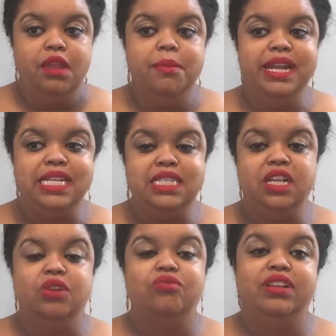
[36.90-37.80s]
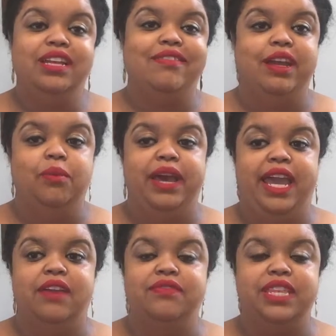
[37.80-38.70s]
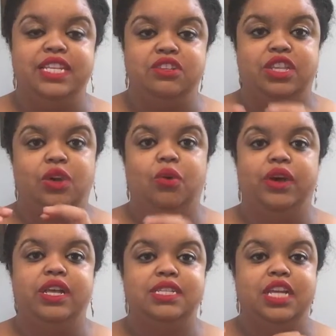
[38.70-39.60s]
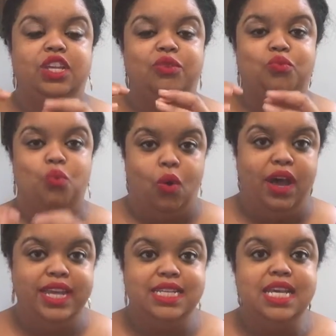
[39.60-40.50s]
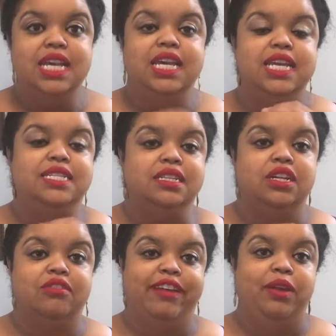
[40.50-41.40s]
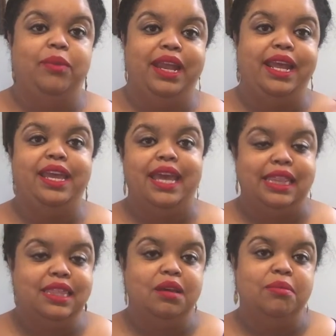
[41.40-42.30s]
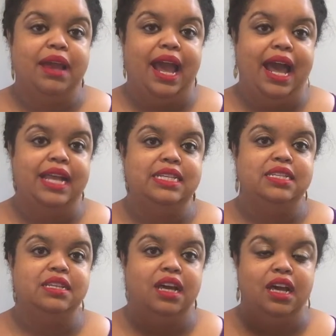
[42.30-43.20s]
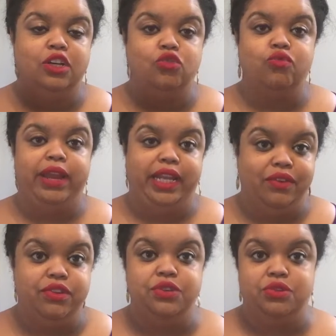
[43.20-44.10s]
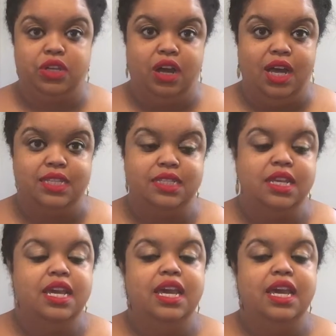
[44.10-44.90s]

but it's still a really great way. If these are the oils that you want, it's still a great way to get them at a greatly reduced cost.